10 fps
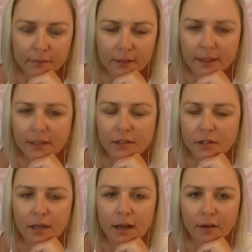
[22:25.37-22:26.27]
Like, that's
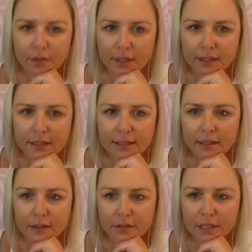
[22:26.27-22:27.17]
just unrealistic
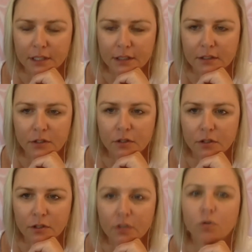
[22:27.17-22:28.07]
and ridiculous. You're not going
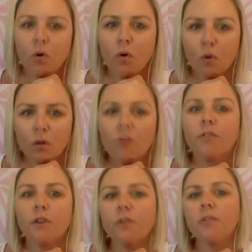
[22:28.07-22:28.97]
to use all of
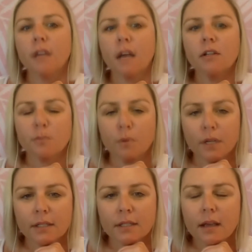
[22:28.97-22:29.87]
those touch
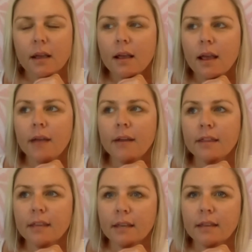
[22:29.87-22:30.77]
points. And I
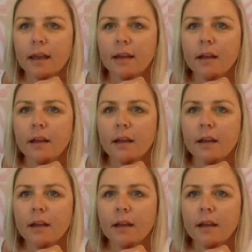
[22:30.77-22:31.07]
think that